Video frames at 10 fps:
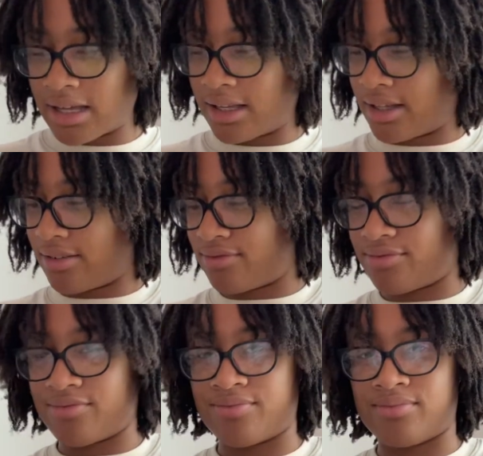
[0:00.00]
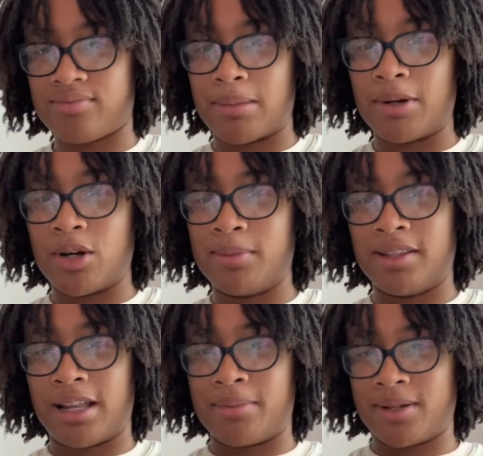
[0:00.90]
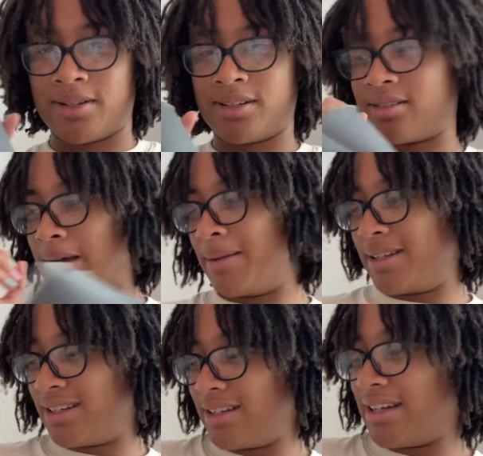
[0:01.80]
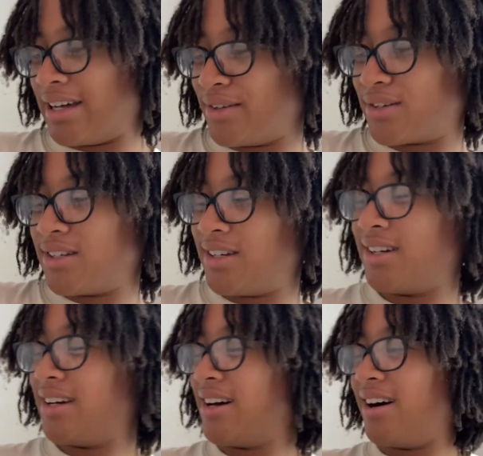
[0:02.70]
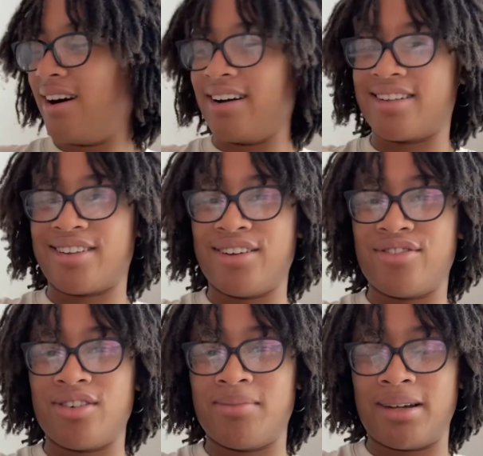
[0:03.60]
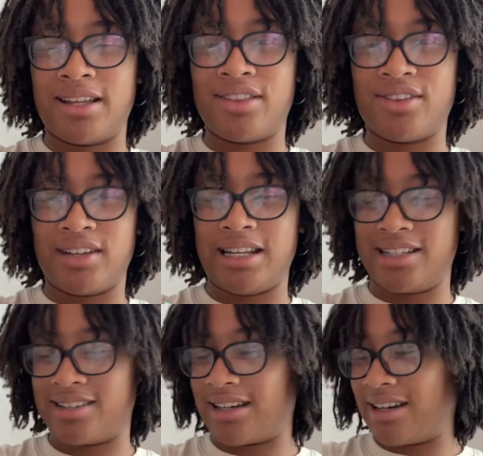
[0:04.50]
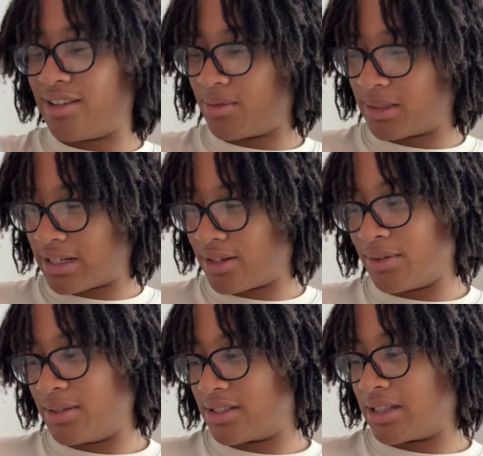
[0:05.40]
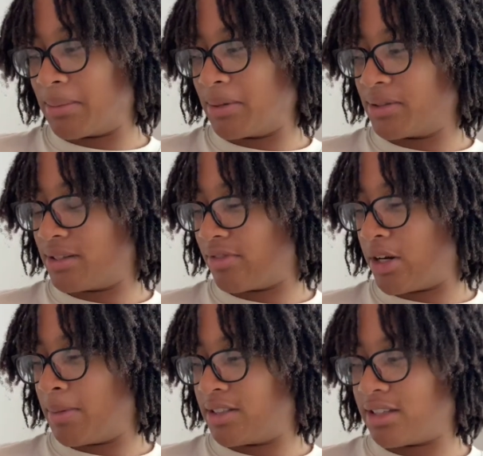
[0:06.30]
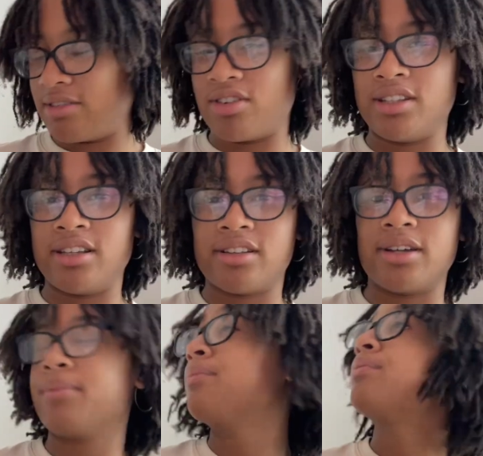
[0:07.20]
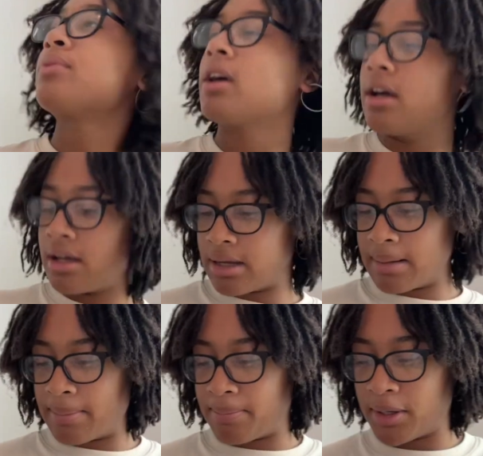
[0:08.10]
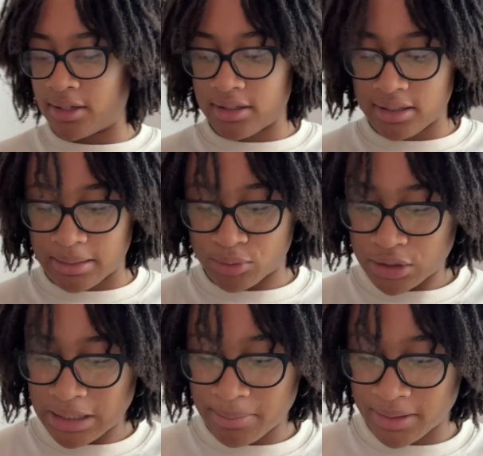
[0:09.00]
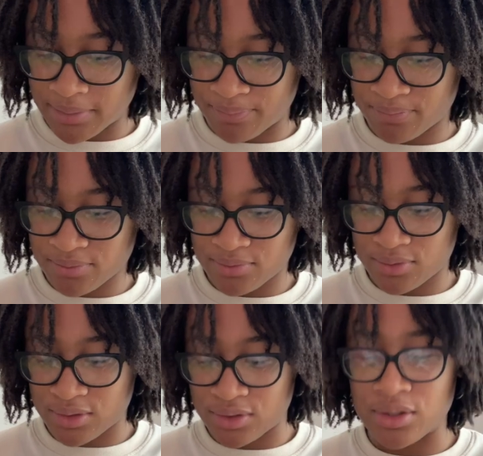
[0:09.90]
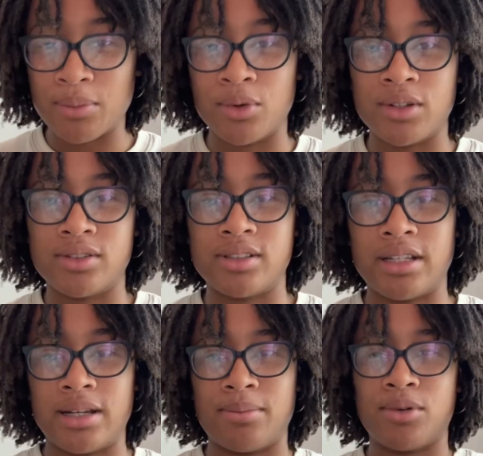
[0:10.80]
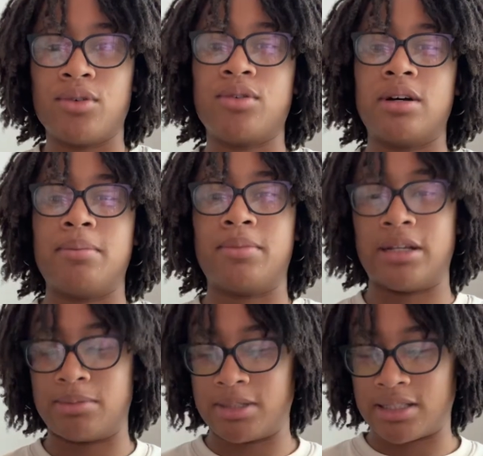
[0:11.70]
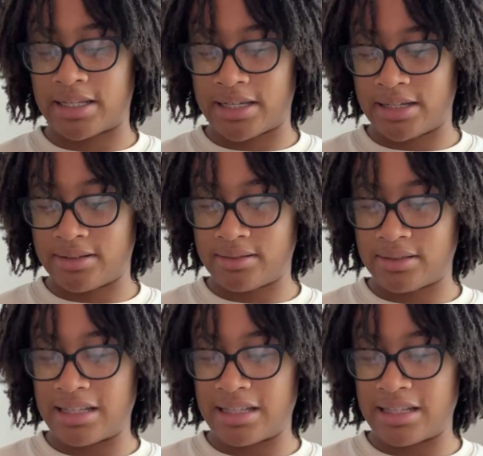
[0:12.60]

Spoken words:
If that might not be that apparent. I mean, I use hot glue for my 3D designs, which I know isn't the most environmentally friendly thing. But I'm trying to be somewhat sustainable, as much as I can.